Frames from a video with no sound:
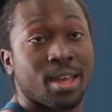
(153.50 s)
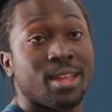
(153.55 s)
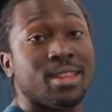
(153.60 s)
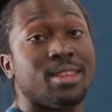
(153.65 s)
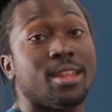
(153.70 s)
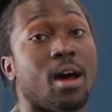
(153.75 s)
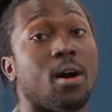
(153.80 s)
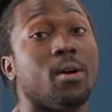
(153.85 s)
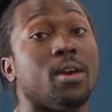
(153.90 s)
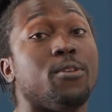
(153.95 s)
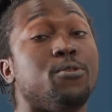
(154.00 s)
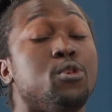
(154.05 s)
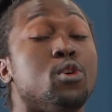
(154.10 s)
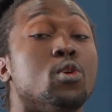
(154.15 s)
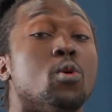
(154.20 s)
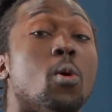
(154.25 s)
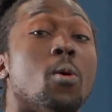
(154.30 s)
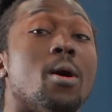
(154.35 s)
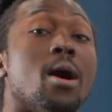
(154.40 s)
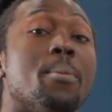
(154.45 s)
Now, if you
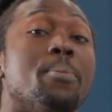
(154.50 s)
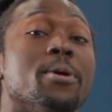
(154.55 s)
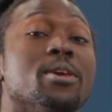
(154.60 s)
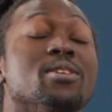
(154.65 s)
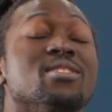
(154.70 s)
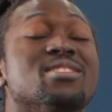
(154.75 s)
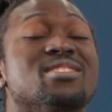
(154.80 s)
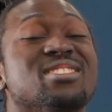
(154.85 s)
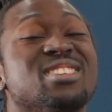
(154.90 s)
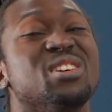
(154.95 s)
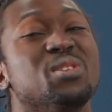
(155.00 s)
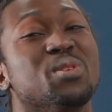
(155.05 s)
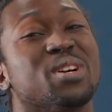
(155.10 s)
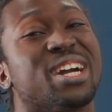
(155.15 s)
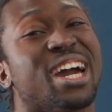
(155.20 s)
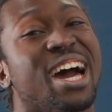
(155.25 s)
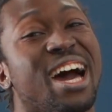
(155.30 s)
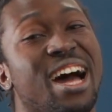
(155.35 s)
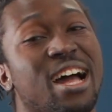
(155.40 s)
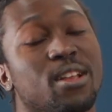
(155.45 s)
go up and you still
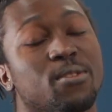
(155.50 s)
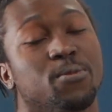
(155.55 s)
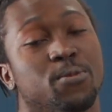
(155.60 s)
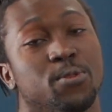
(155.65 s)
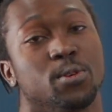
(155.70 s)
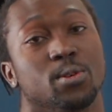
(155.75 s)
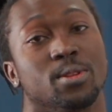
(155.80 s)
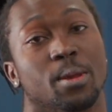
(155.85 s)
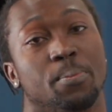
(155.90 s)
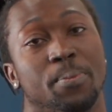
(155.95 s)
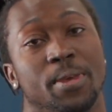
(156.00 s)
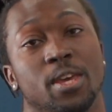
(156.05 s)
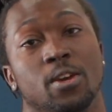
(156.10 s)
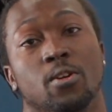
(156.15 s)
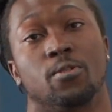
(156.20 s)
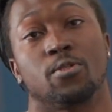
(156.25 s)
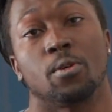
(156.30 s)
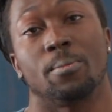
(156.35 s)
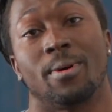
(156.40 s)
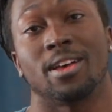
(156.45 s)
can't feel the peak
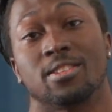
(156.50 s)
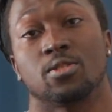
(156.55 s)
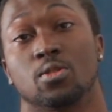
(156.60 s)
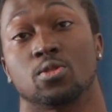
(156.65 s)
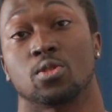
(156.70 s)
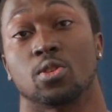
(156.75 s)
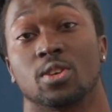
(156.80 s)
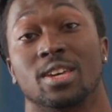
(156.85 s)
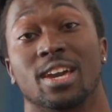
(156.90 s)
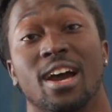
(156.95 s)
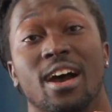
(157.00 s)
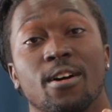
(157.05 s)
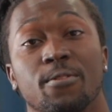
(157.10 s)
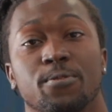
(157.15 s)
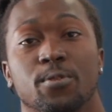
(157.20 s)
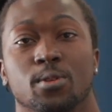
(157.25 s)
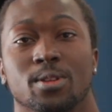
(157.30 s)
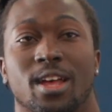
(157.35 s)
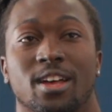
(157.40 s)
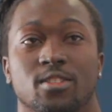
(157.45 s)
of your muscles or you can't
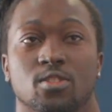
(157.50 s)
feel that